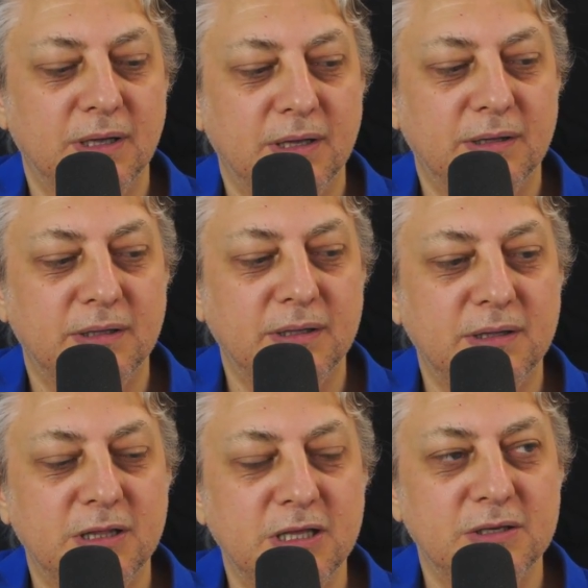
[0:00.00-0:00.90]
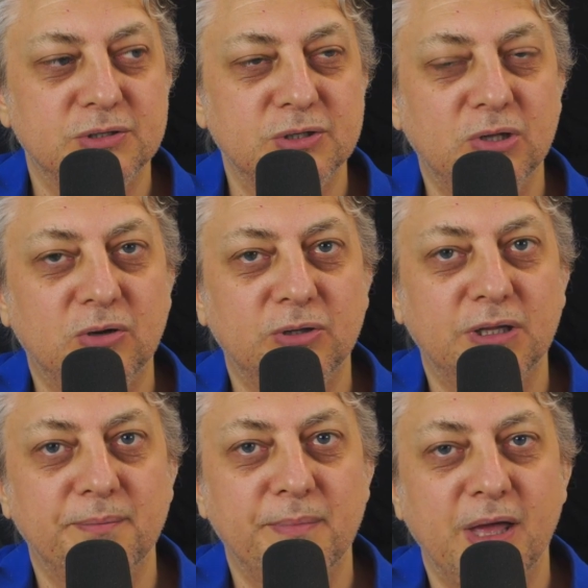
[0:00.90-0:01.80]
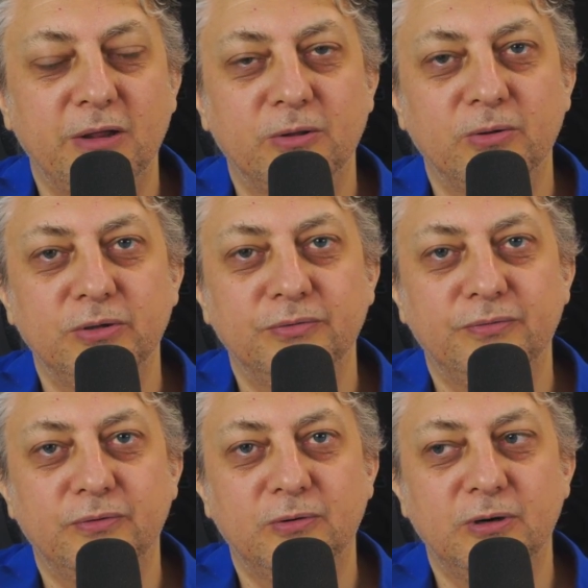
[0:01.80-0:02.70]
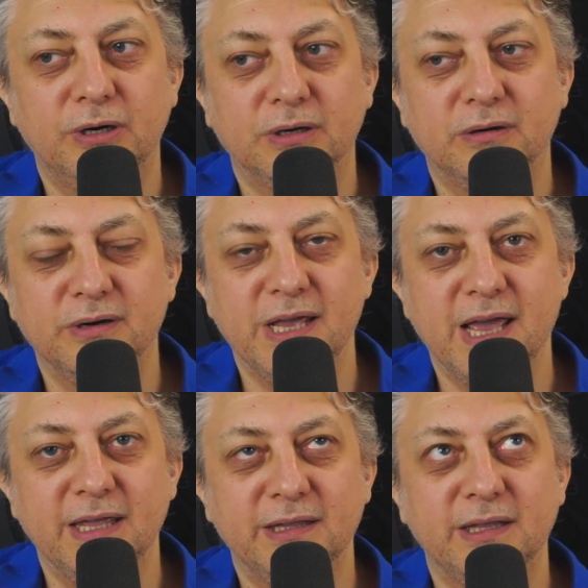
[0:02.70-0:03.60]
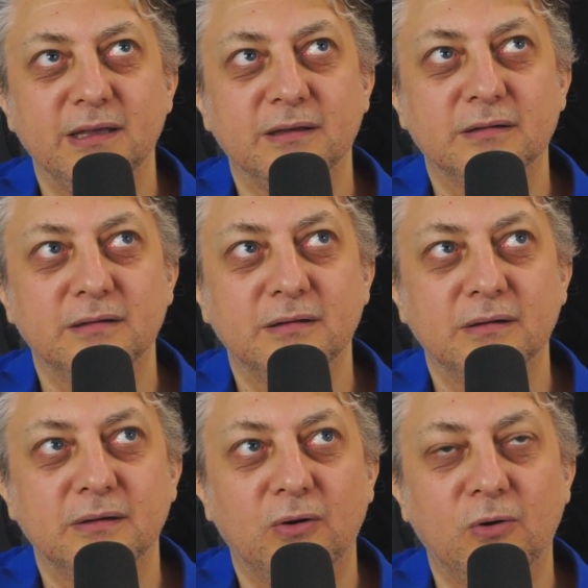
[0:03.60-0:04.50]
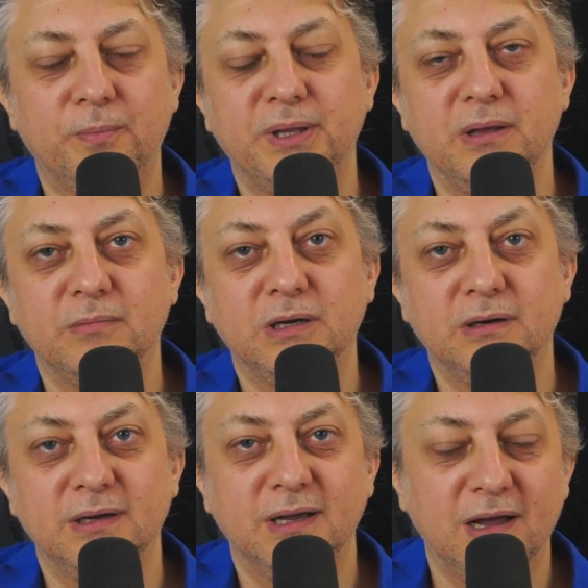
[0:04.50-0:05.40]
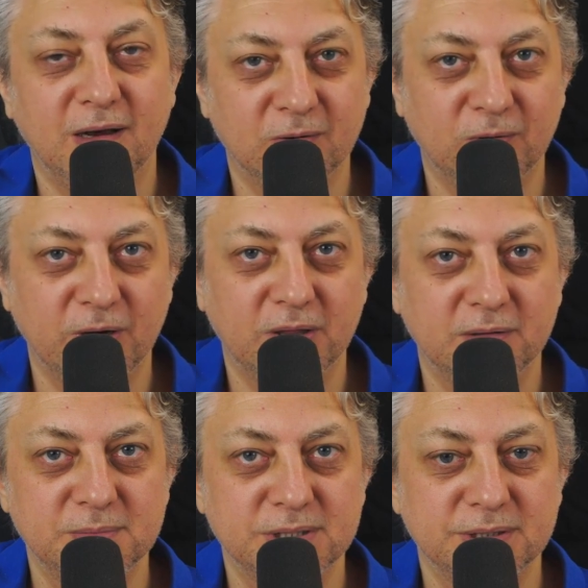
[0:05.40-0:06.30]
TDD is not a method for creating optimal algorithms.